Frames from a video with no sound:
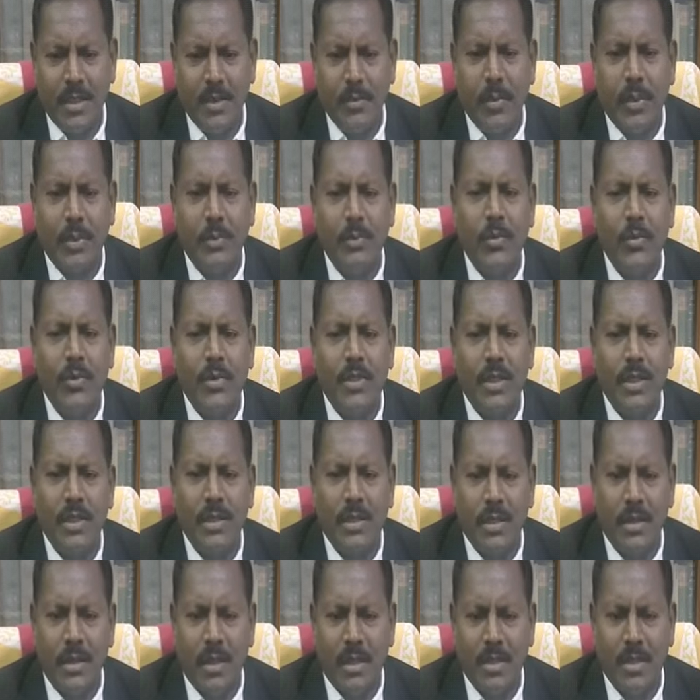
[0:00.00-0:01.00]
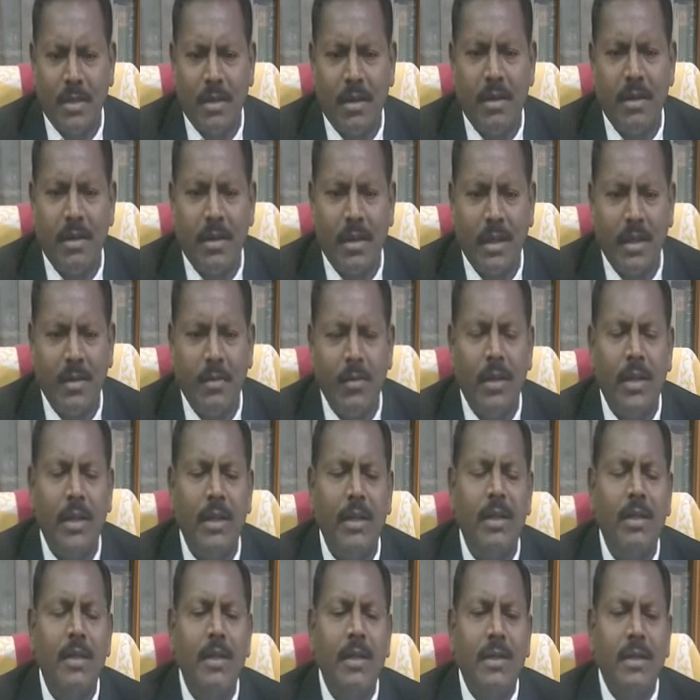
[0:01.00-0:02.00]
in promotions does not require
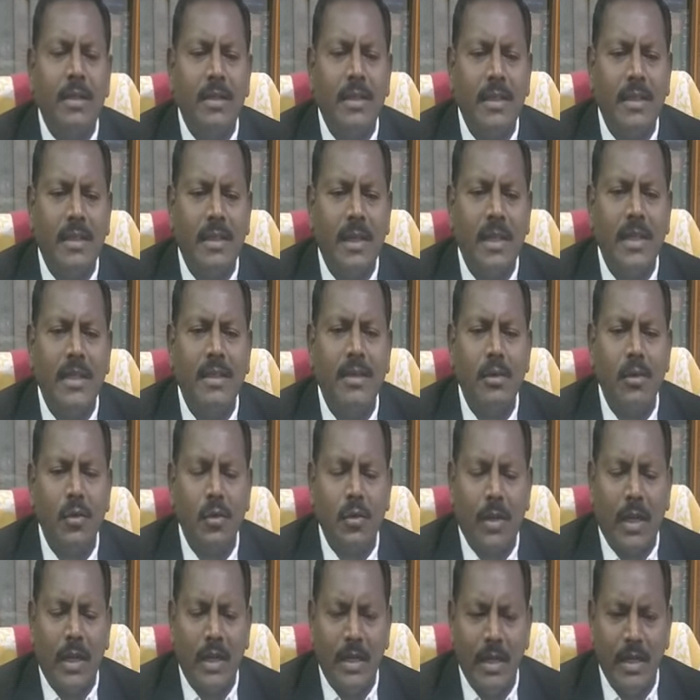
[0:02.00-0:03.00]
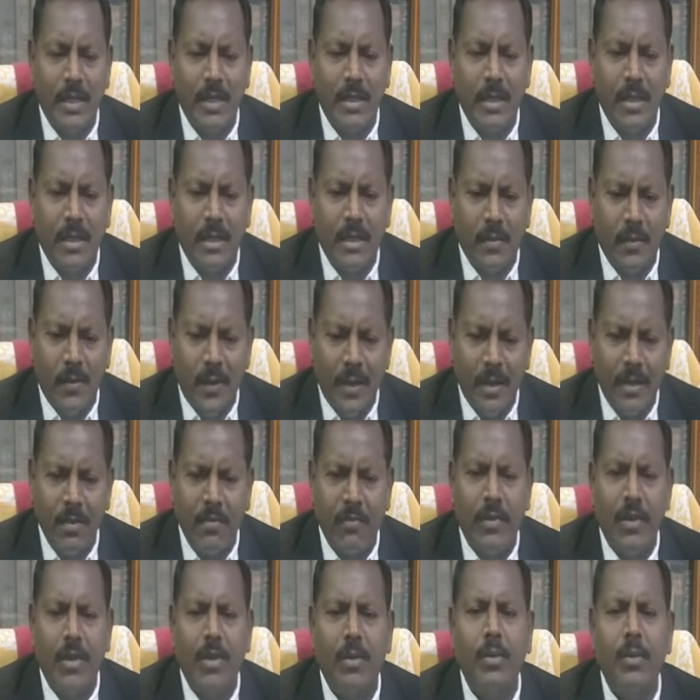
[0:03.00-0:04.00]
the state to collect the
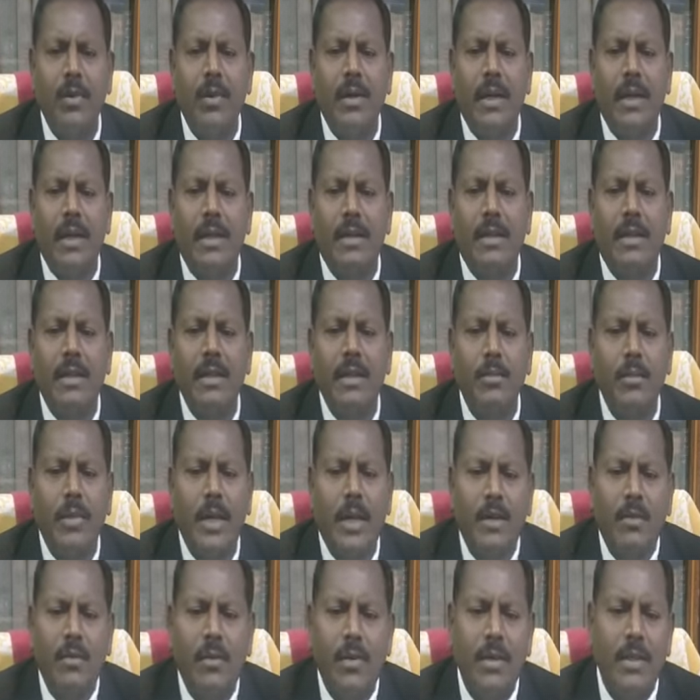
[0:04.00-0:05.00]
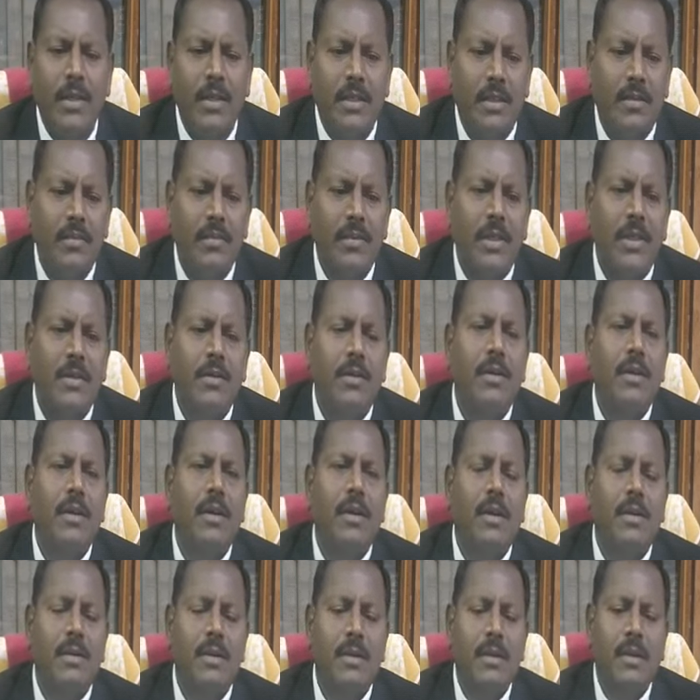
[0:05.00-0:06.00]
quantifiable data on the backwardness of scheduled
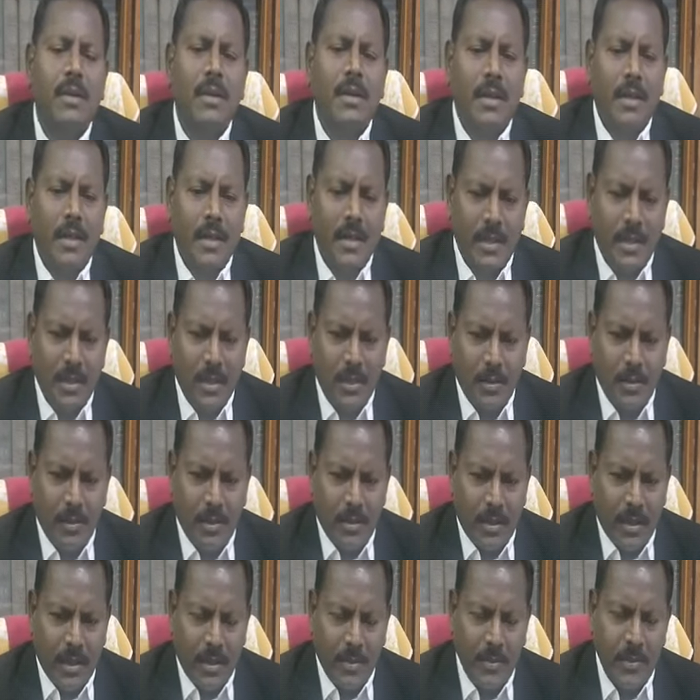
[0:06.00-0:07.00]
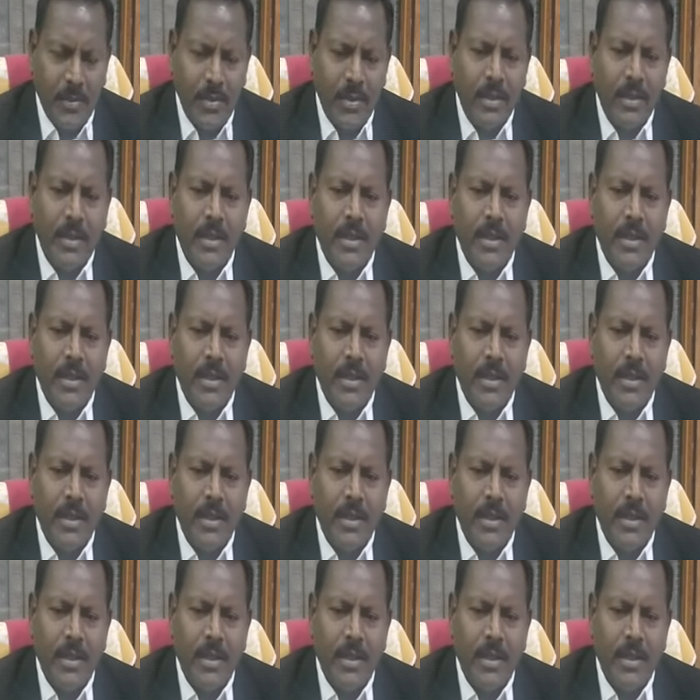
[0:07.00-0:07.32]
castes and scheduled tribes.